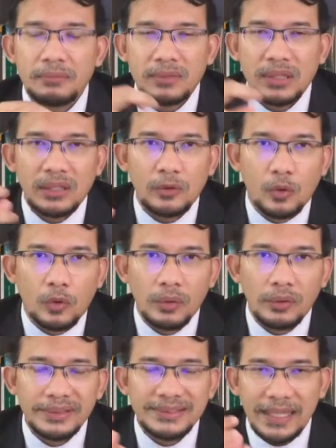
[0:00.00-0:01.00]
something
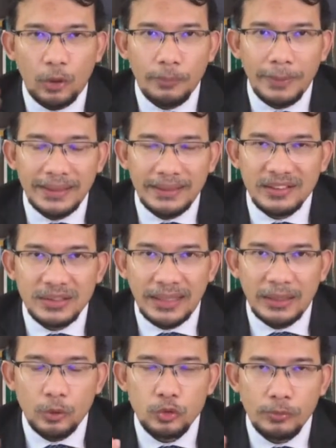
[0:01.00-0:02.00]
called
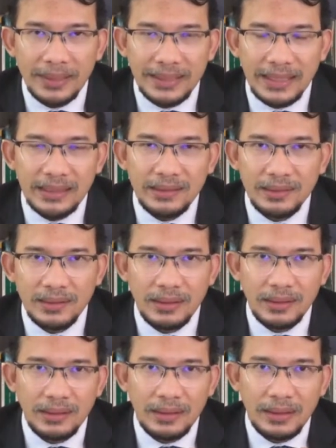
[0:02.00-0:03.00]
psychosomatic
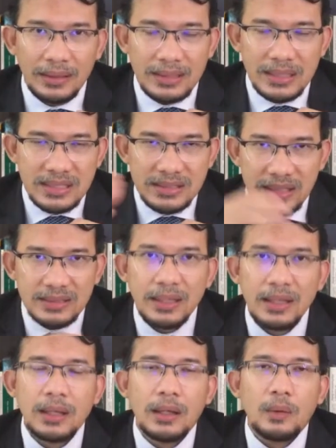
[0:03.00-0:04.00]

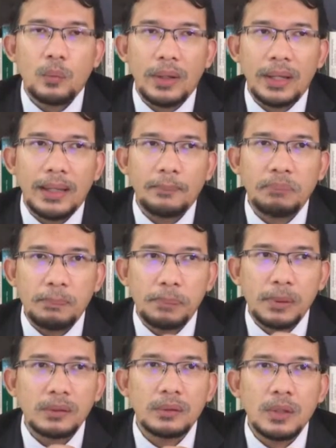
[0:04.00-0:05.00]
disease, where
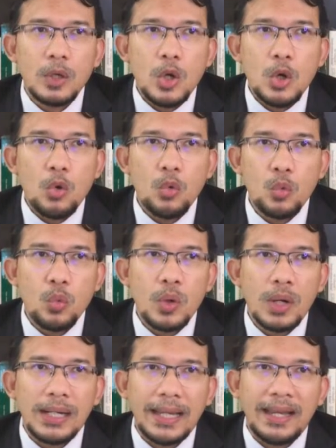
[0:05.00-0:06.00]
people
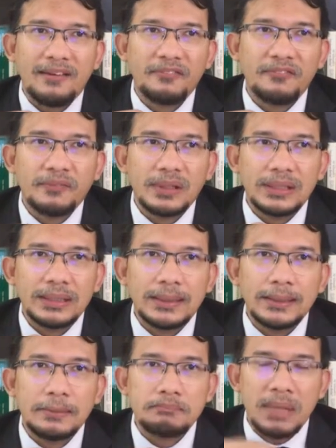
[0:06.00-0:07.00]
who have
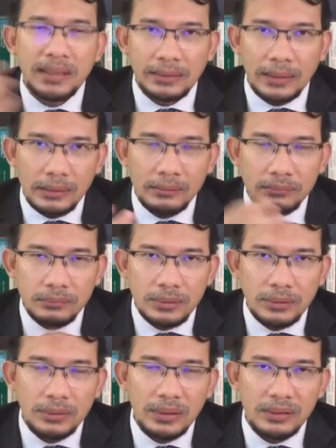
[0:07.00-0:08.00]
mental
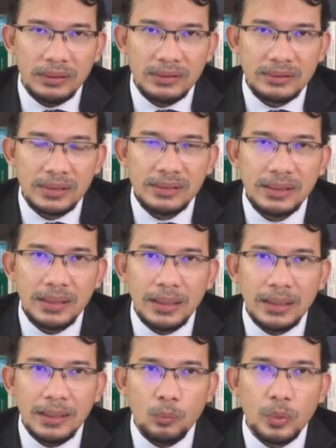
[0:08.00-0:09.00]
illnesses,
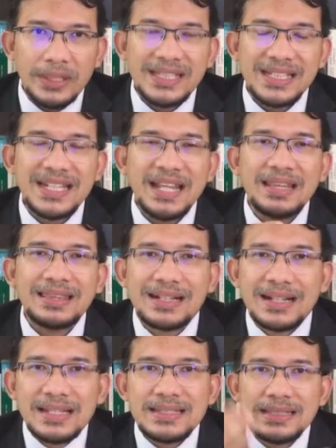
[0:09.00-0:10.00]
which then
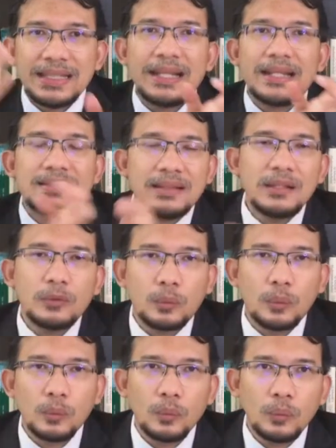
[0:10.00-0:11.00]
translates
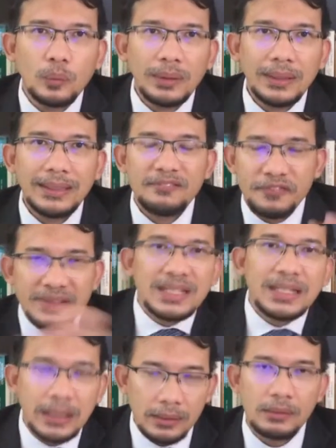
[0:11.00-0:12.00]
into
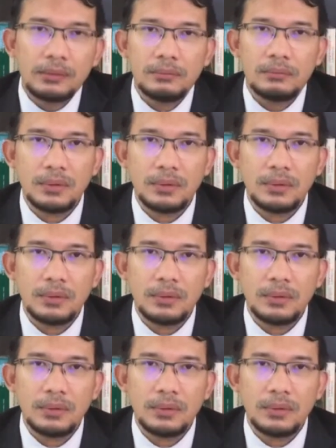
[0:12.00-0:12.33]
physical